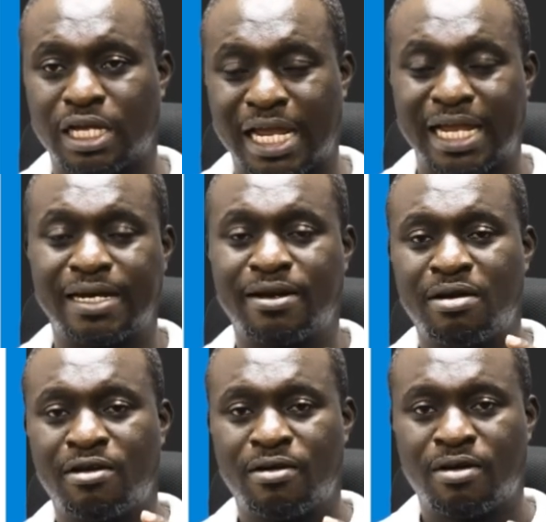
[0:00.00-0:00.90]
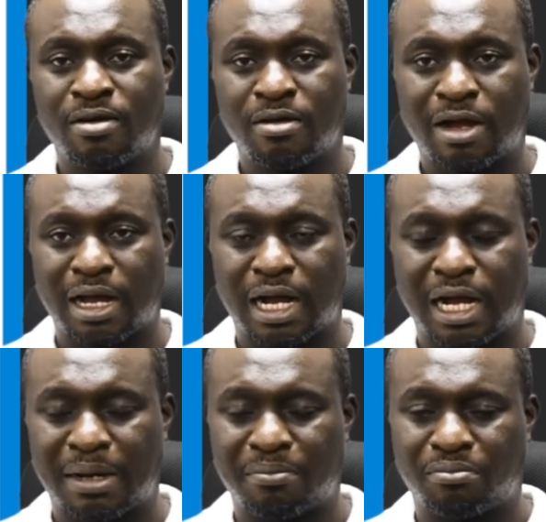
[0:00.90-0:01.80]
in
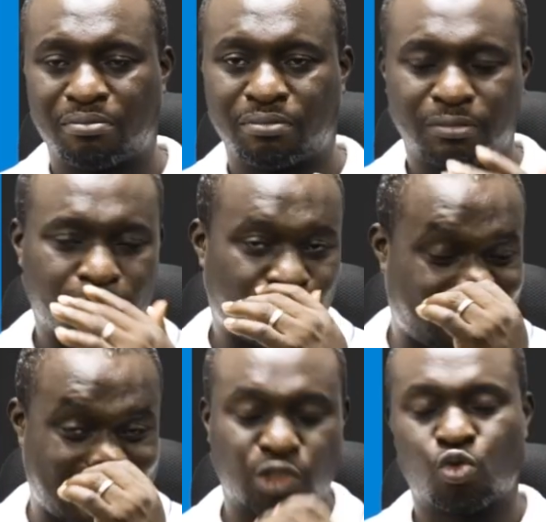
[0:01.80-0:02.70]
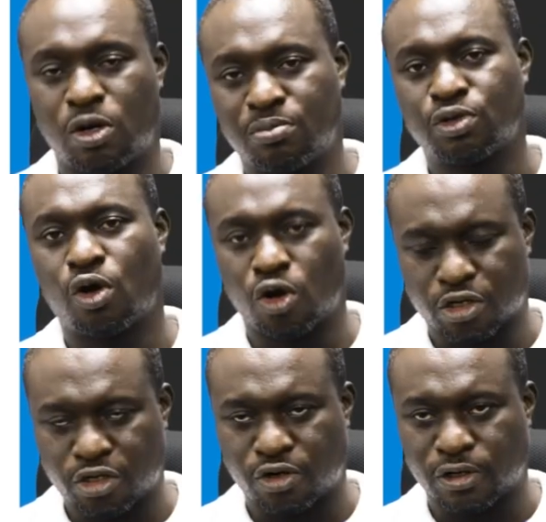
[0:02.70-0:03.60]
um, flatworms
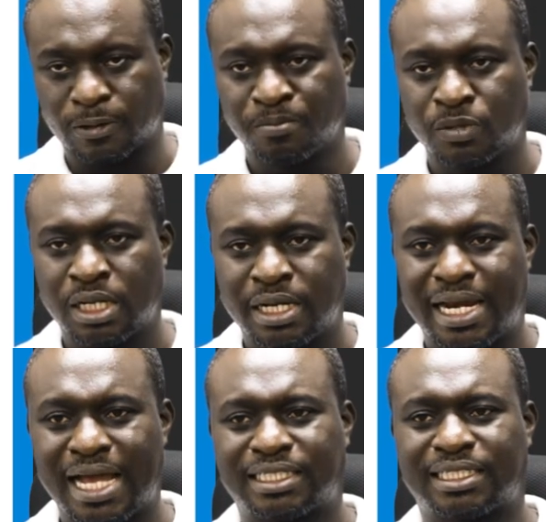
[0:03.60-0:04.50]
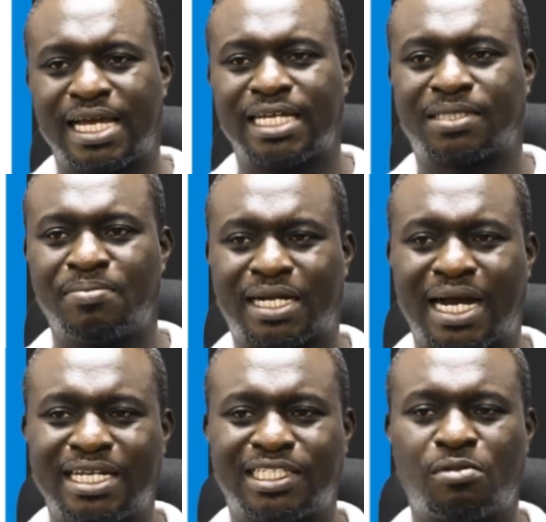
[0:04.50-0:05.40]
occur. Next is
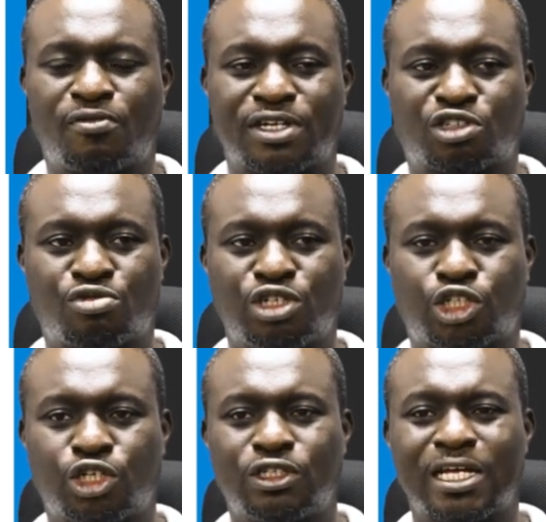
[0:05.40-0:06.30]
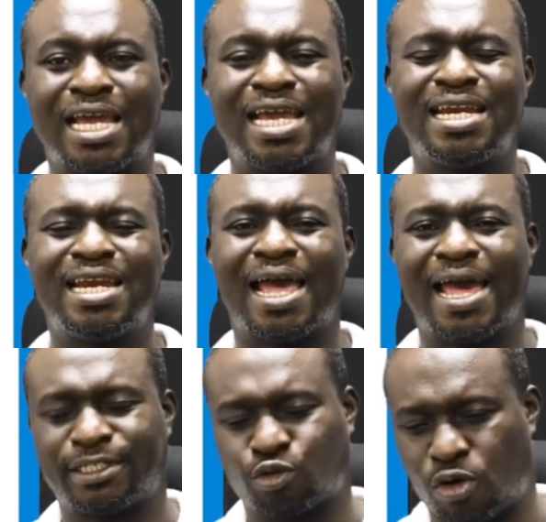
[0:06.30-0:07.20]
mechanism of excretion in
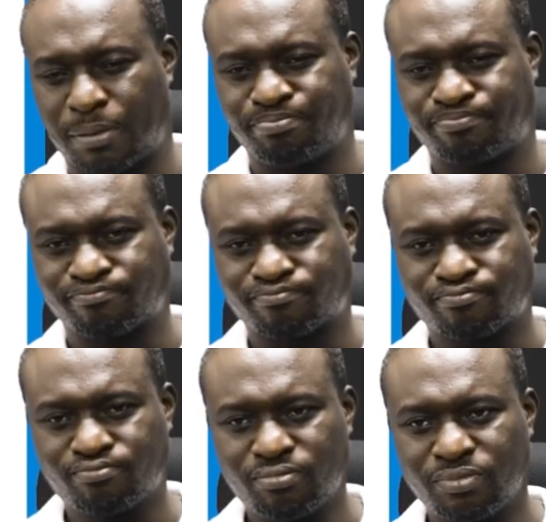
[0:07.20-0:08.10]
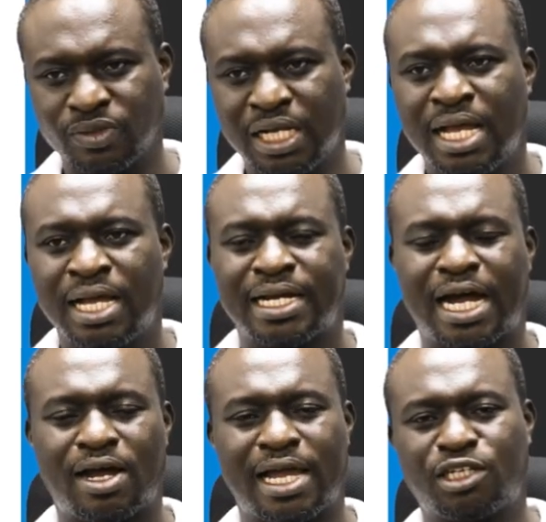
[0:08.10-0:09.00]
earthworm.
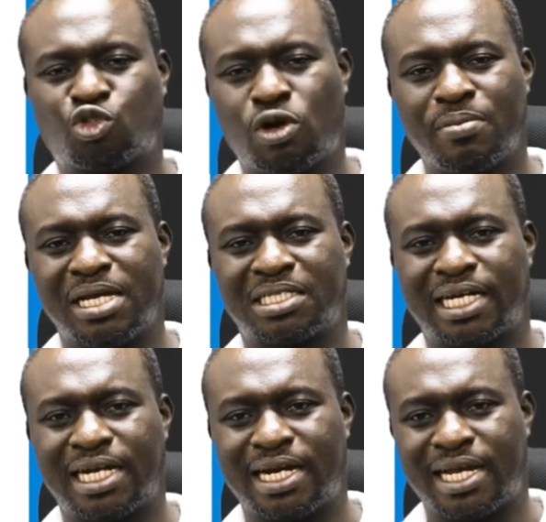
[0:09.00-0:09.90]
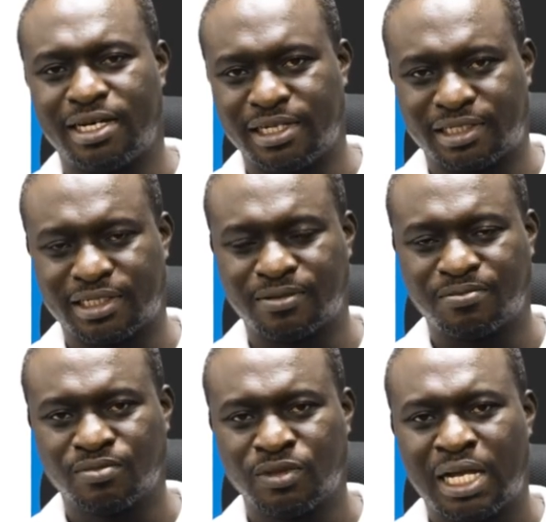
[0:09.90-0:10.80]
Now, earthworm is an annelid.
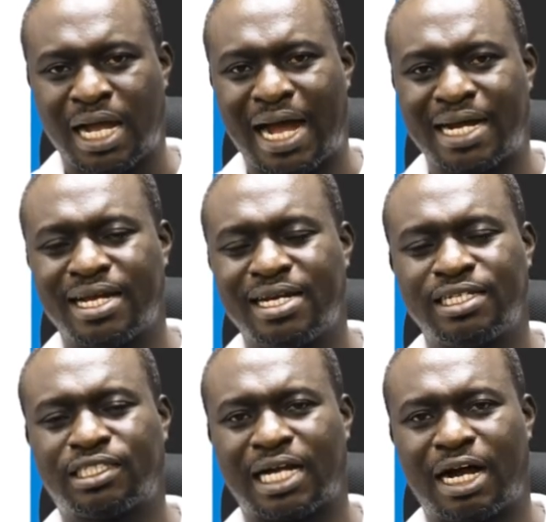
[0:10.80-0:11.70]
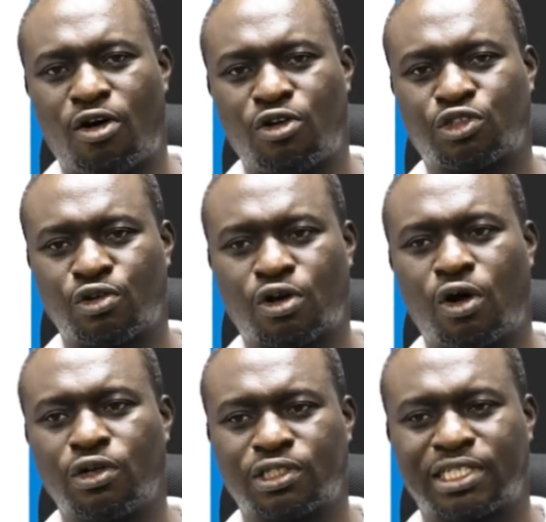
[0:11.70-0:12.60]
Annelids are also
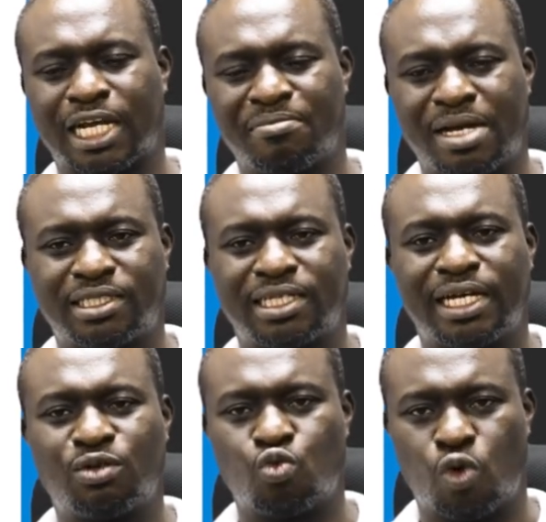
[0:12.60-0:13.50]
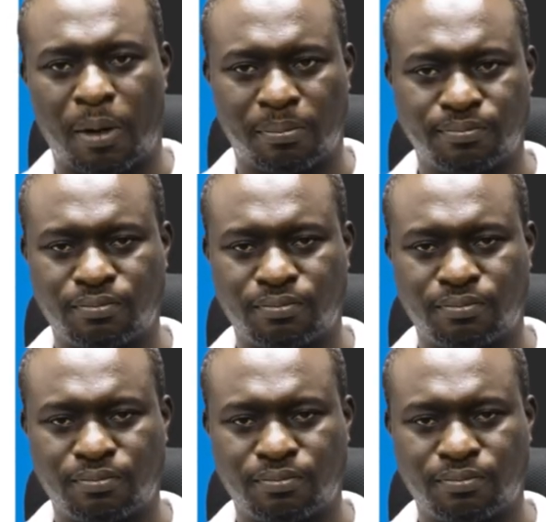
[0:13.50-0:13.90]
called segmented worm.